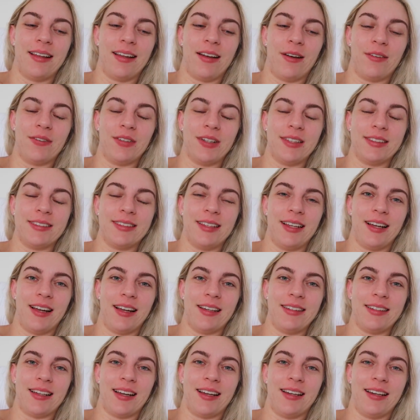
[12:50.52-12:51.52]
obviously
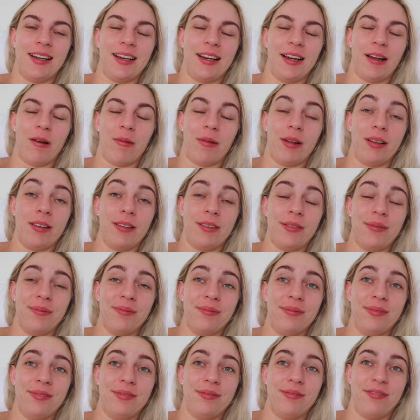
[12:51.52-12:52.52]
I doubt anyone's
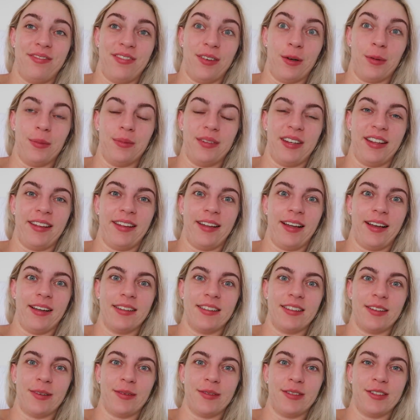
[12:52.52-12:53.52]
filmed in there,
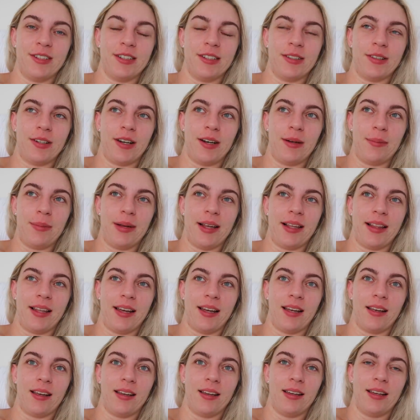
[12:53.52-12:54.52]
so I was just trying to be
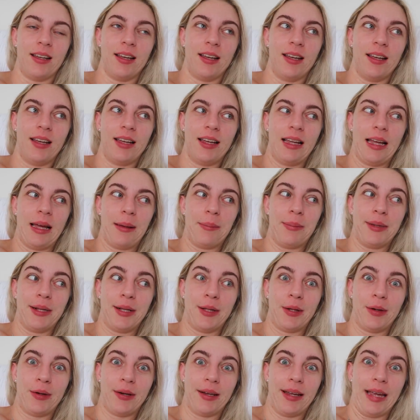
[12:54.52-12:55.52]
like bit
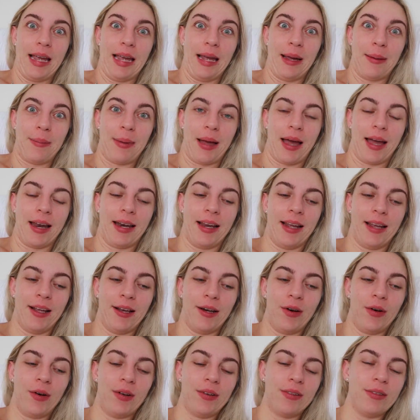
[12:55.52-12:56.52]
low-key about it,
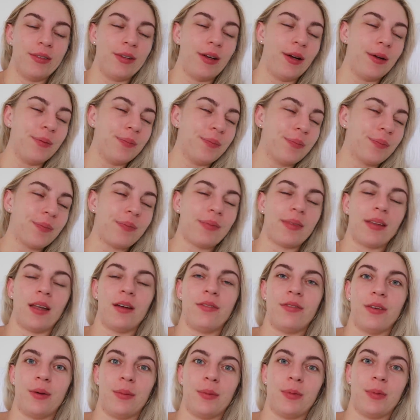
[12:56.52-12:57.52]
you know, so I
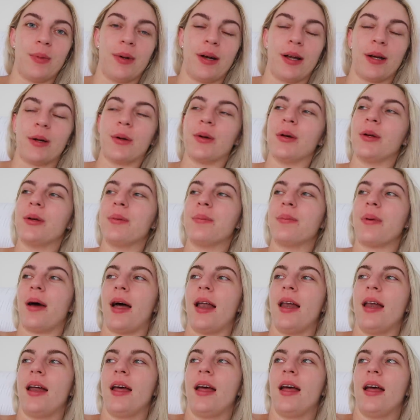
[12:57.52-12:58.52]
filmed what I could.
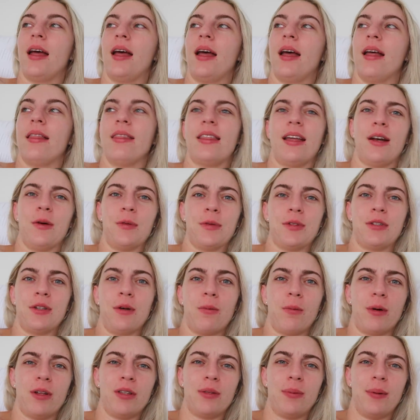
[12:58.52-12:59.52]
But then
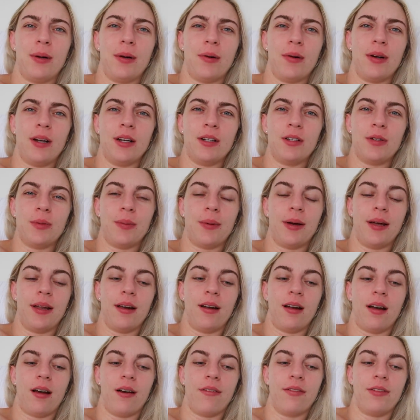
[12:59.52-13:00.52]
also, once we got into it
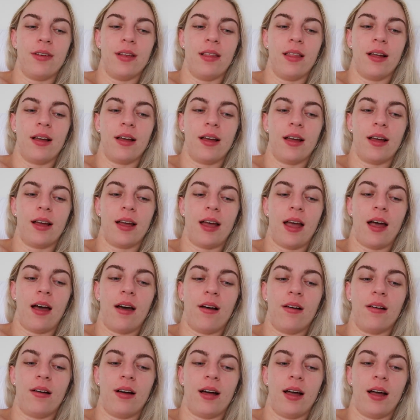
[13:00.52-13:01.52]
after the
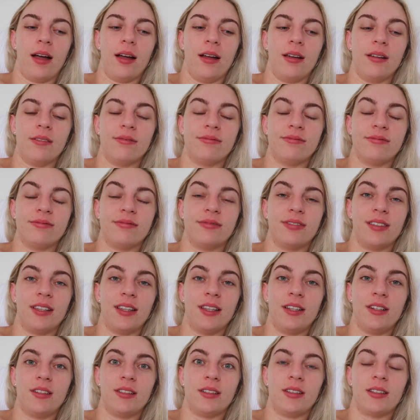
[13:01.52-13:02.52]
cacao, I
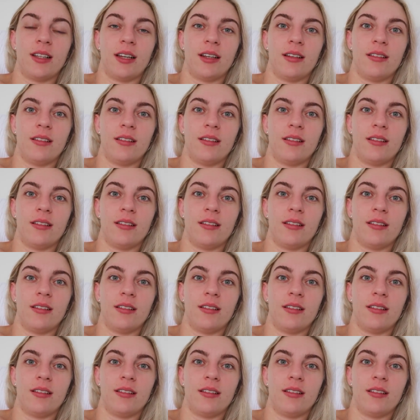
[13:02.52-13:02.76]
fully just like